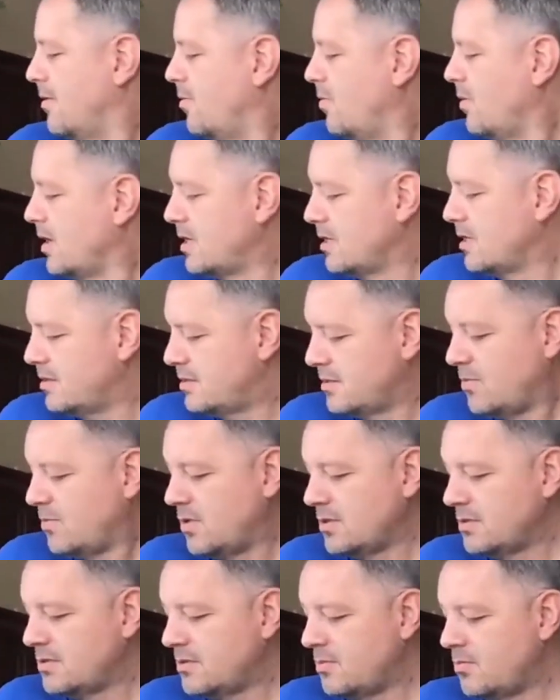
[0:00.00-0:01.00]
we get
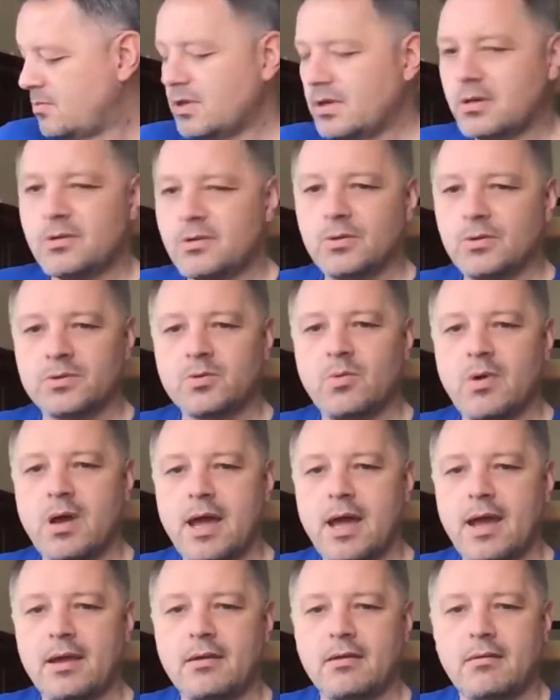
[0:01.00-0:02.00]
someone some really cool
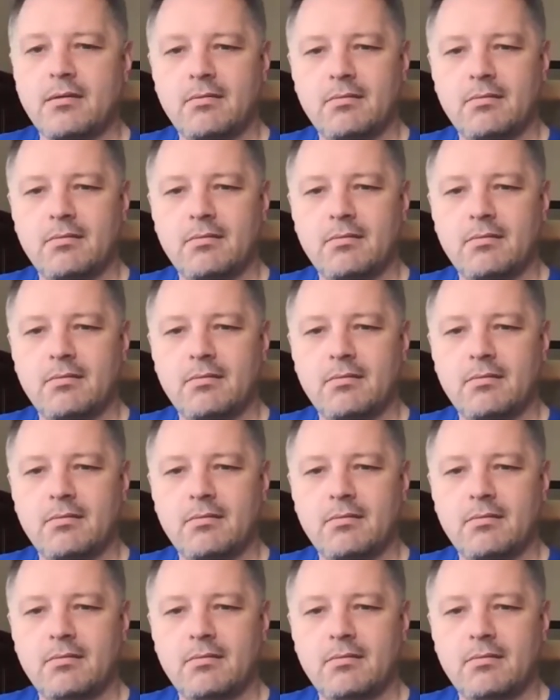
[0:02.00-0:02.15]
swag.